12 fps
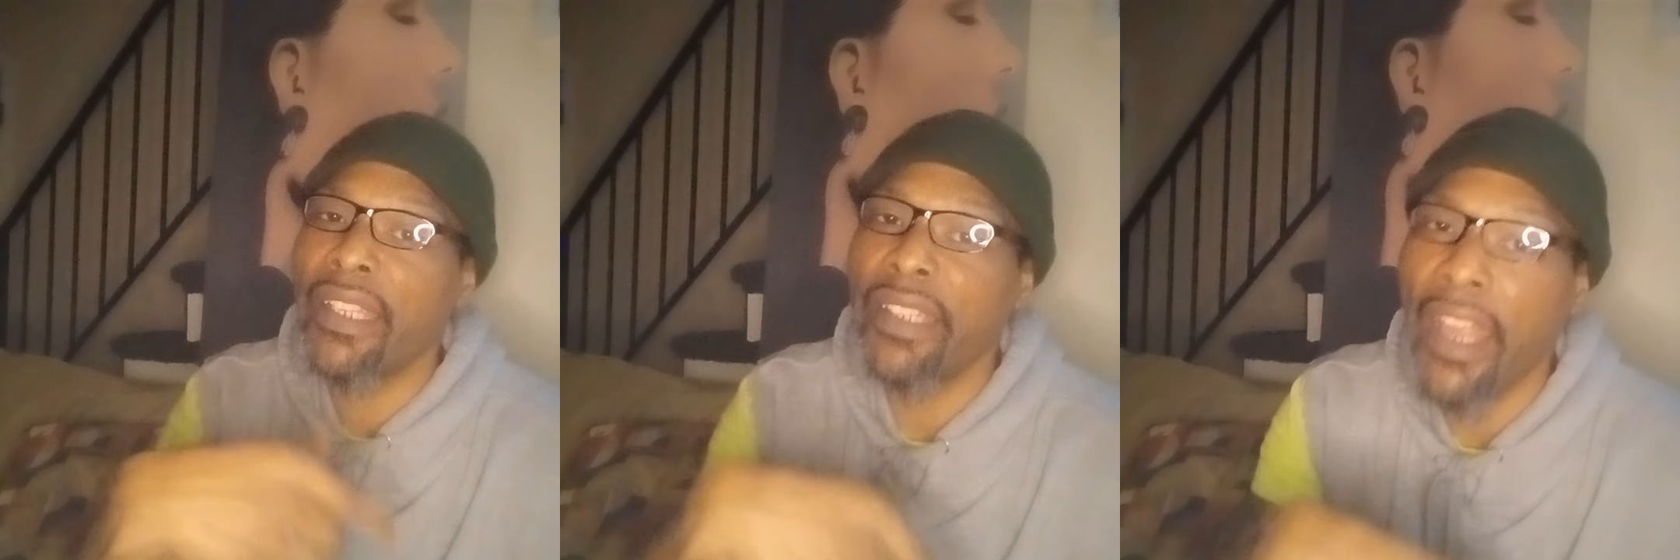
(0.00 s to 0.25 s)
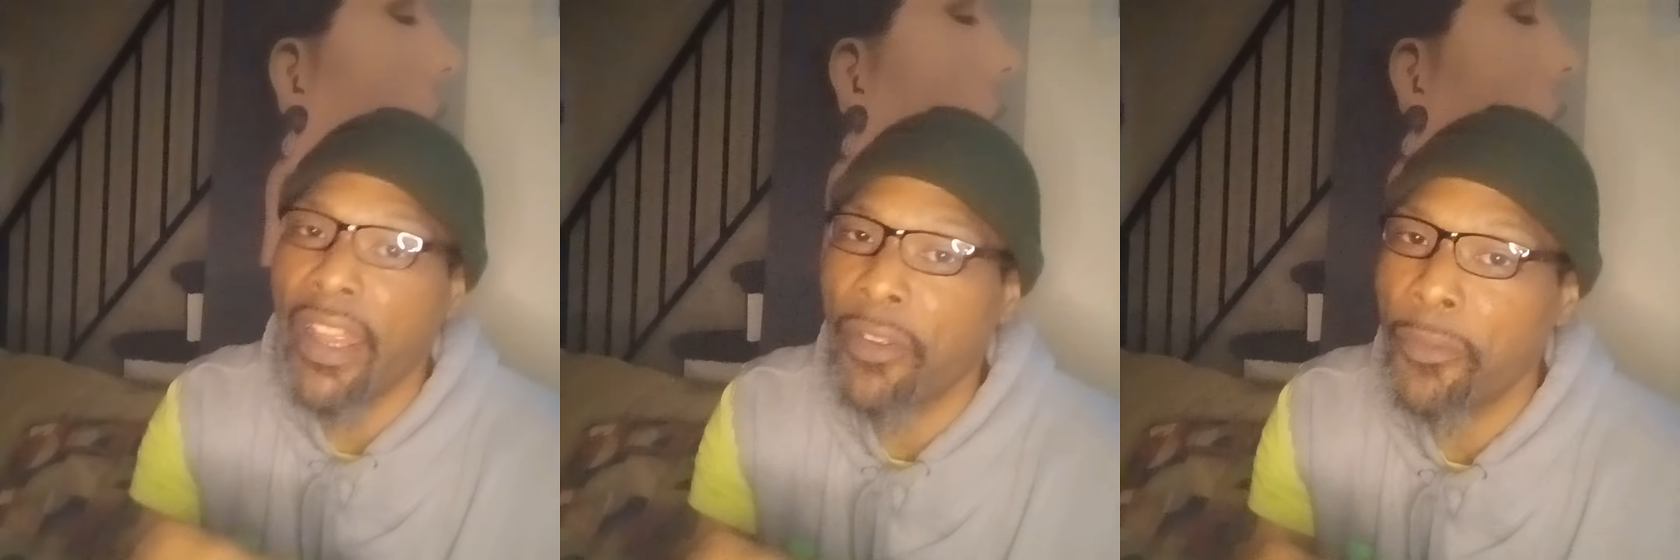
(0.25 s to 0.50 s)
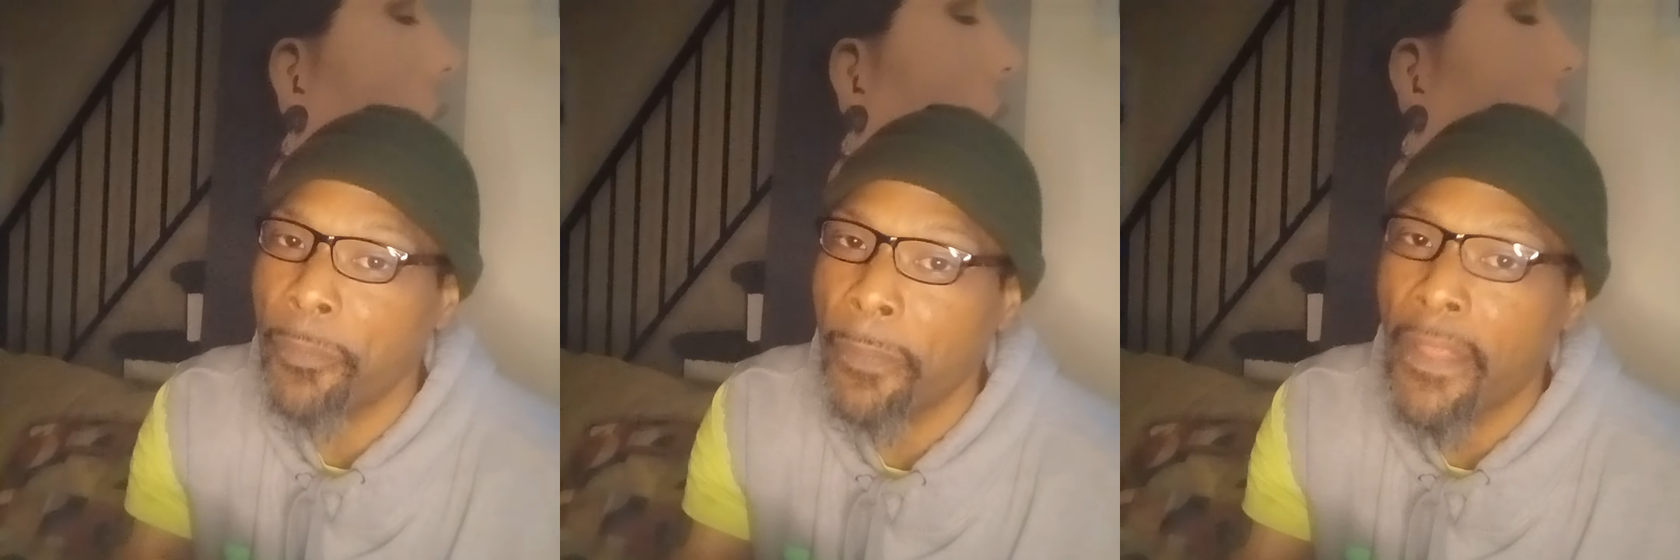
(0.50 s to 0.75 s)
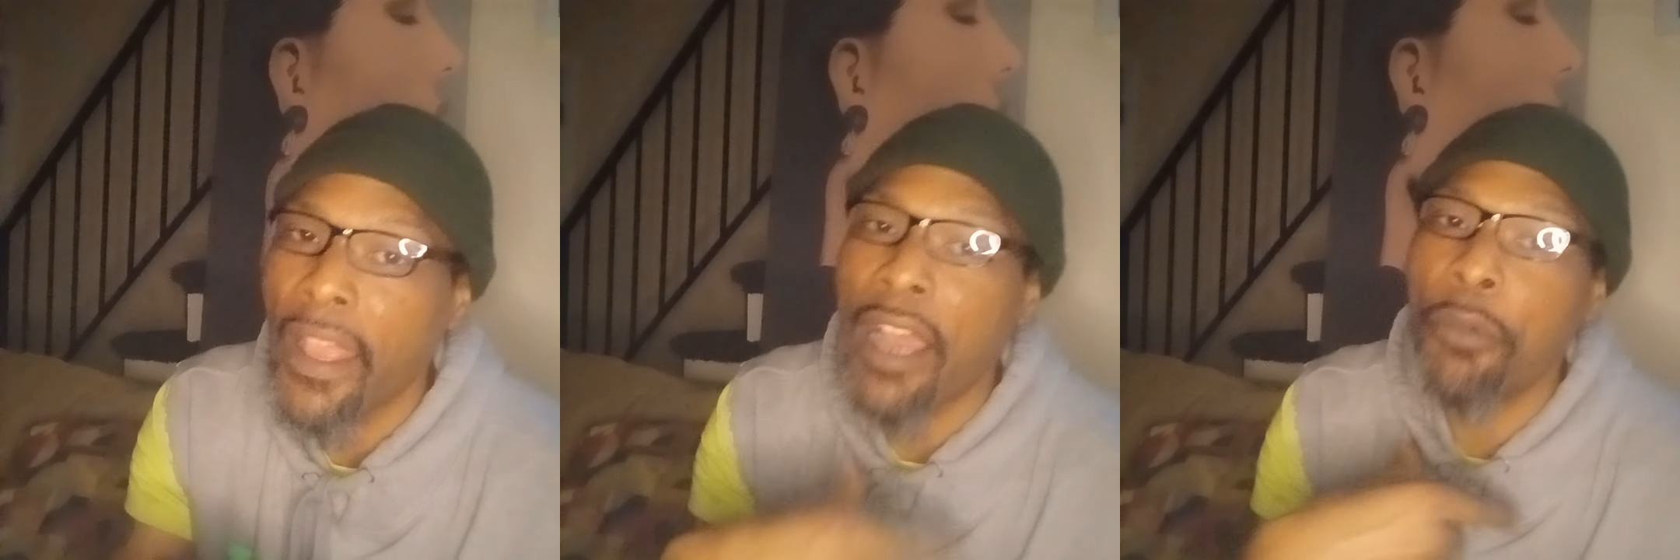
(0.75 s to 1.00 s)
it now,
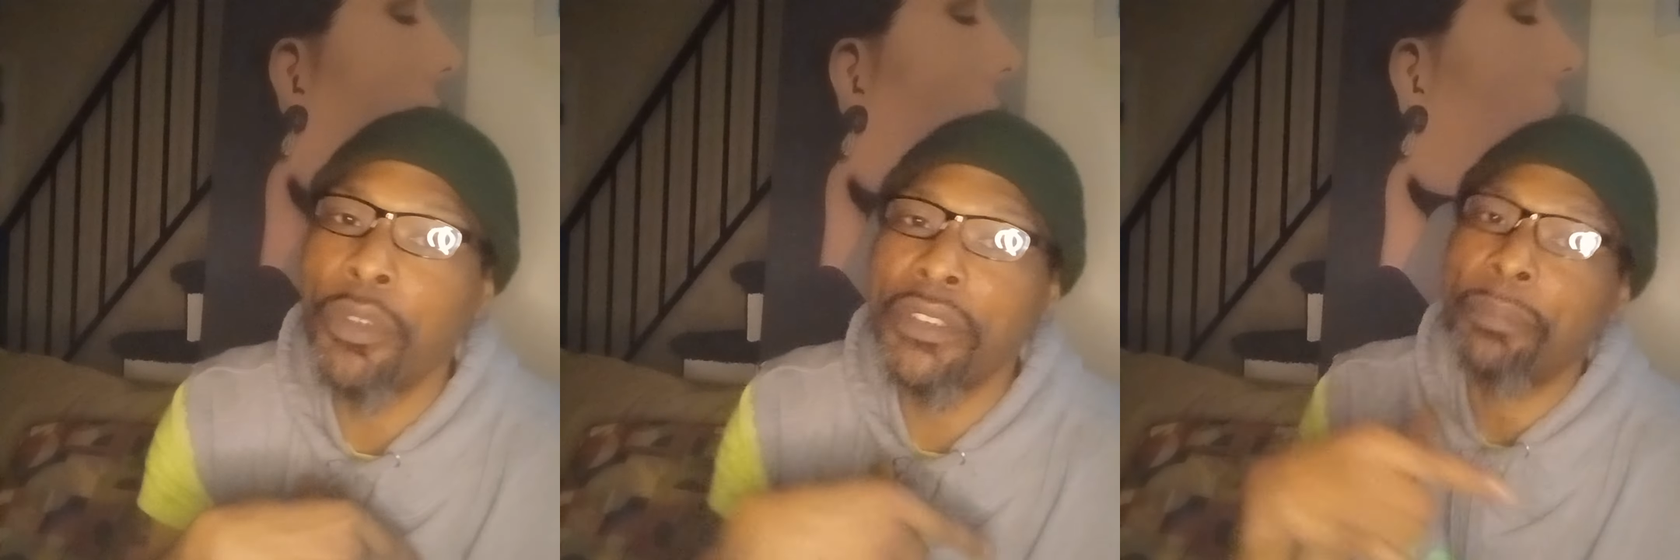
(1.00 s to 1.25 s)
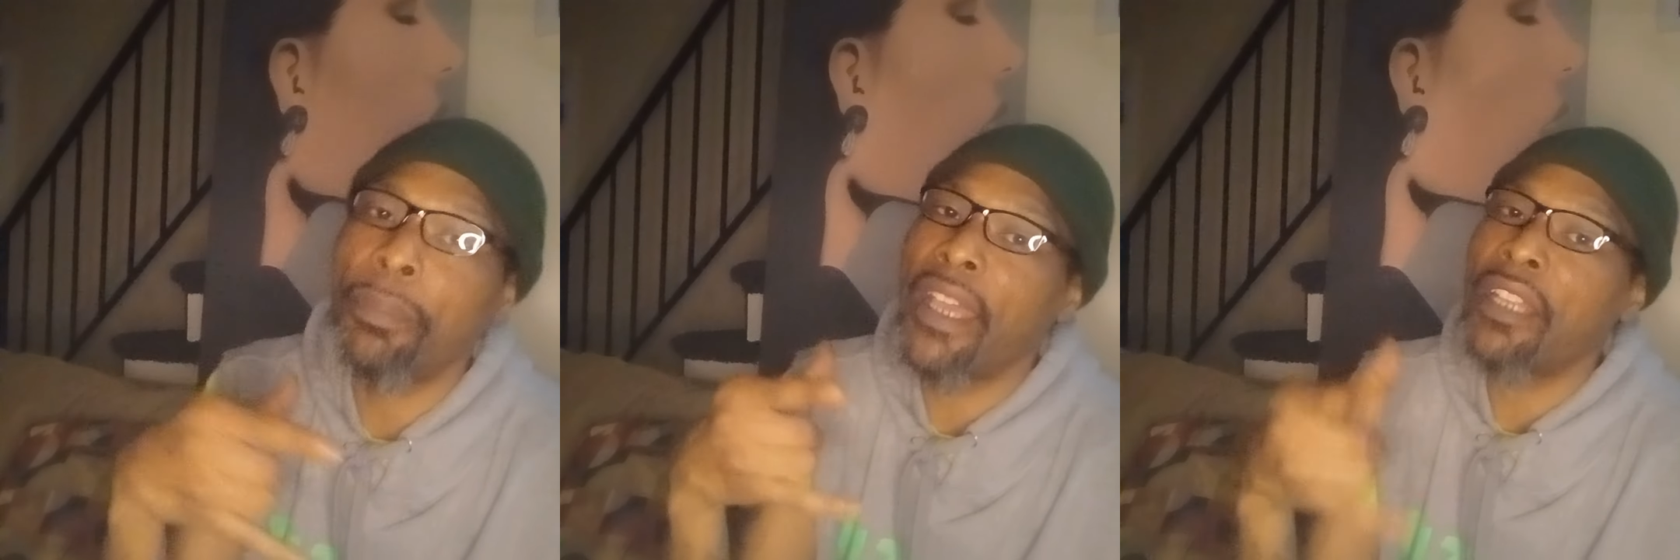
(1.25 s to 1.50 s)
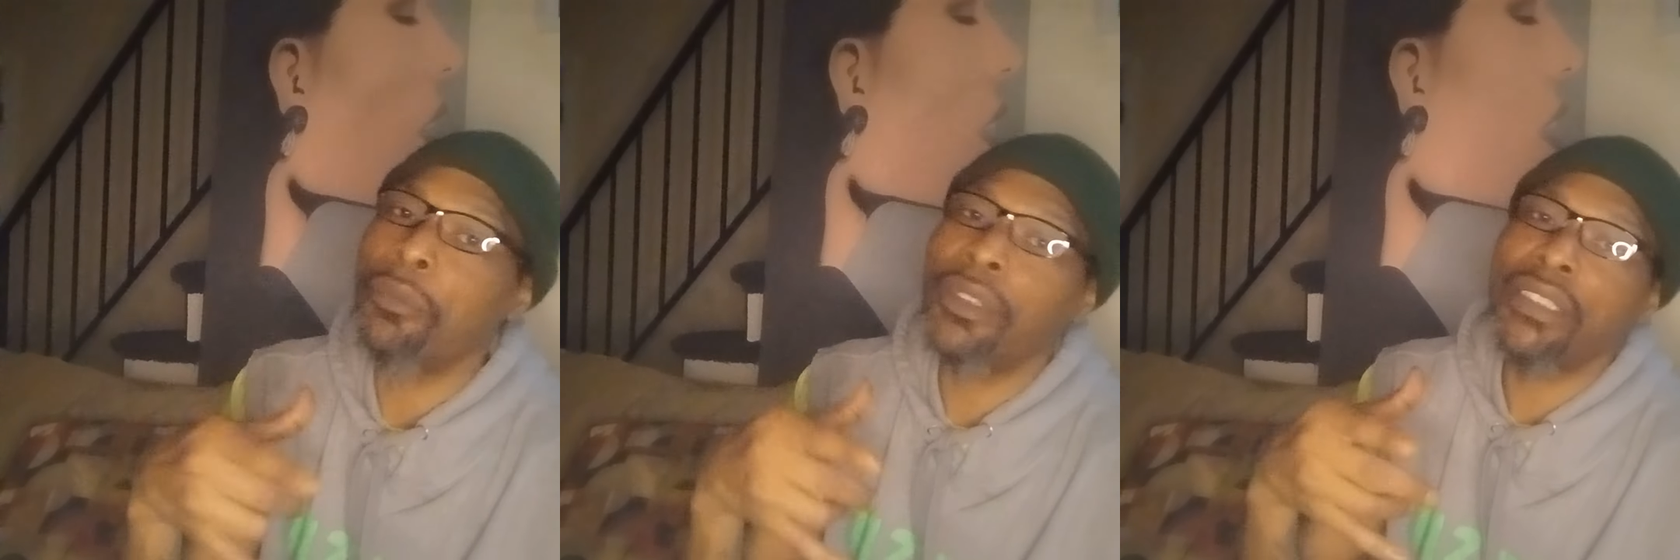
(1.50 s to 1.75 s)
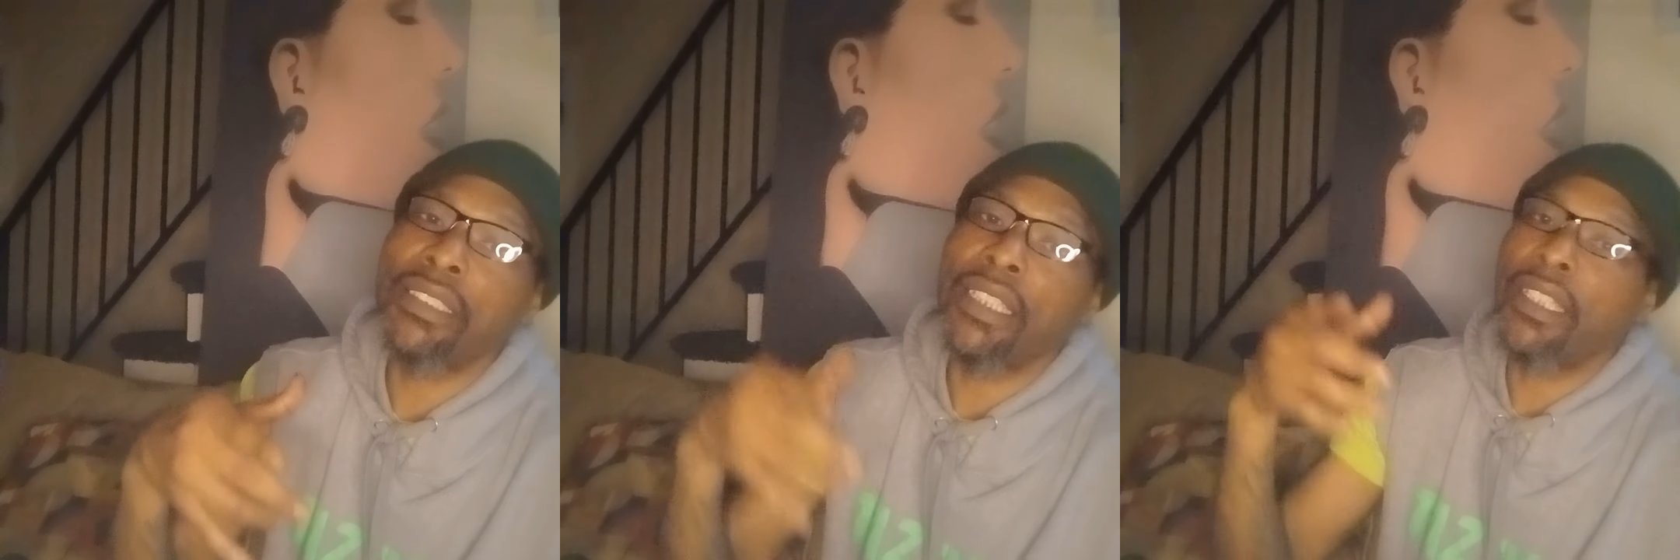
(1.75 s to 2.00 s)
I wish Battle would
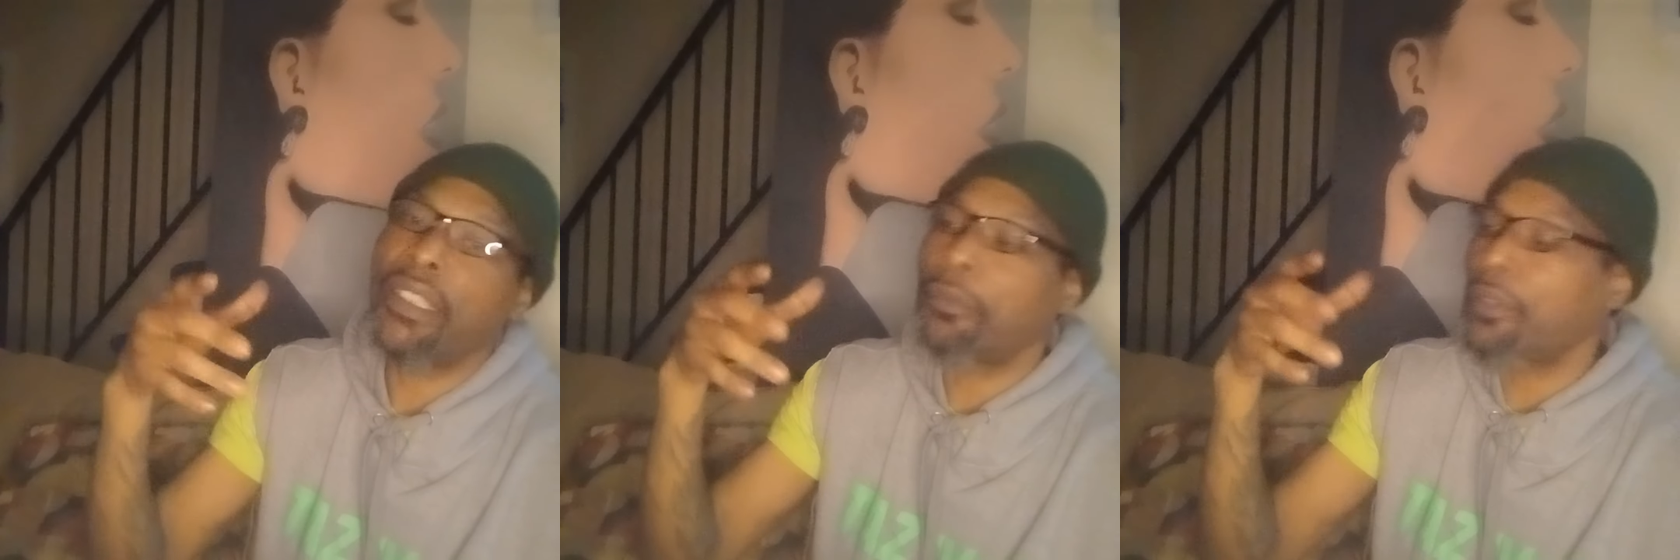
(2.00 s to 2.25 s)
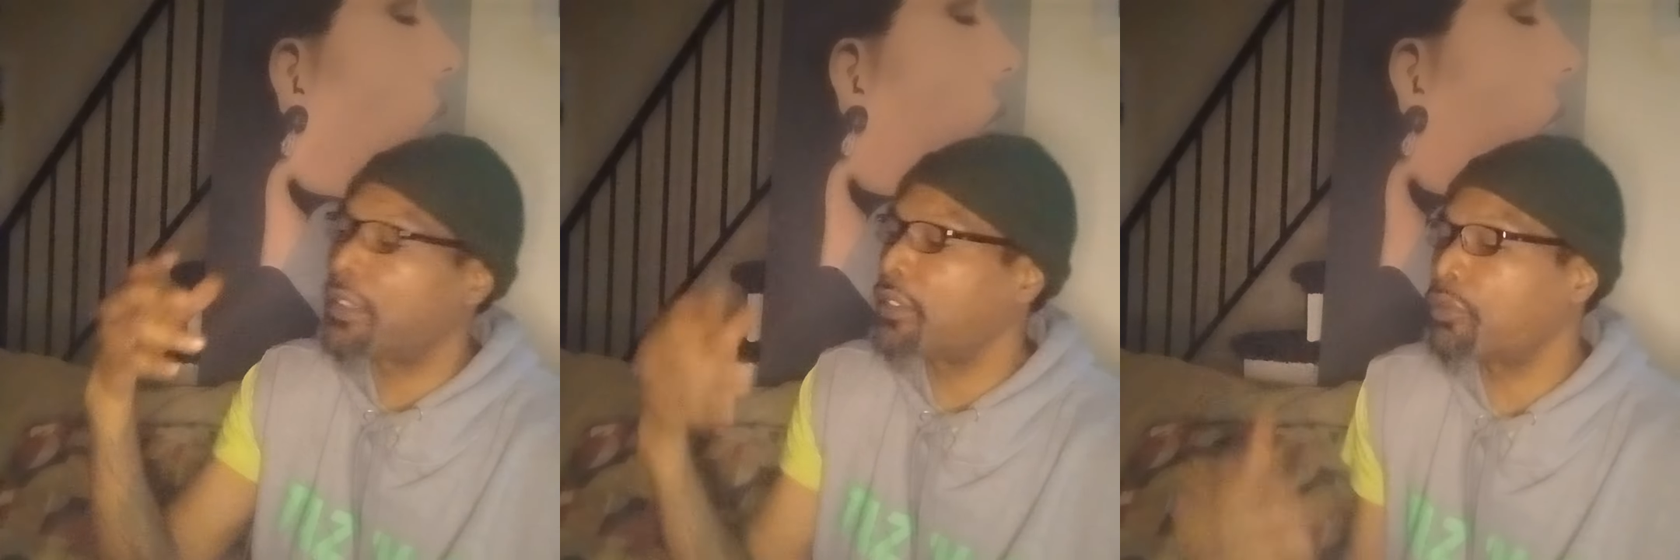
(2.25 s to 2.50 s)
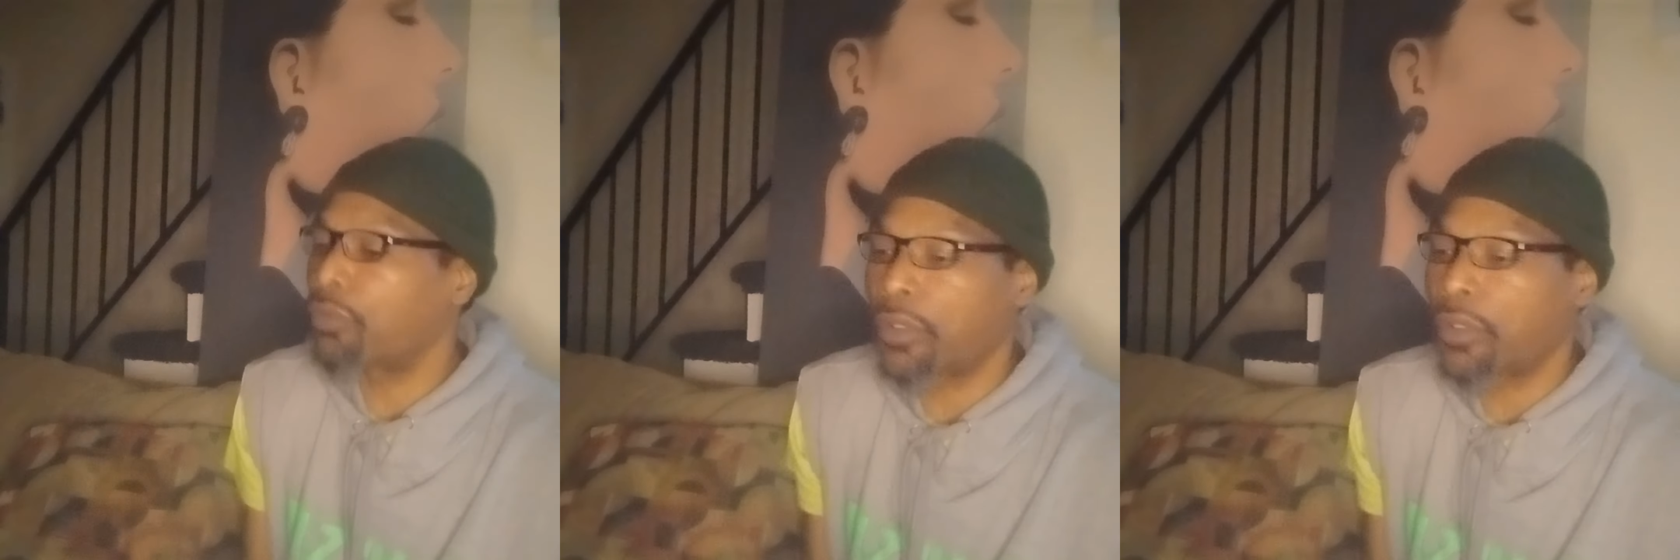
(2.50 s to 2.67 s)
have said with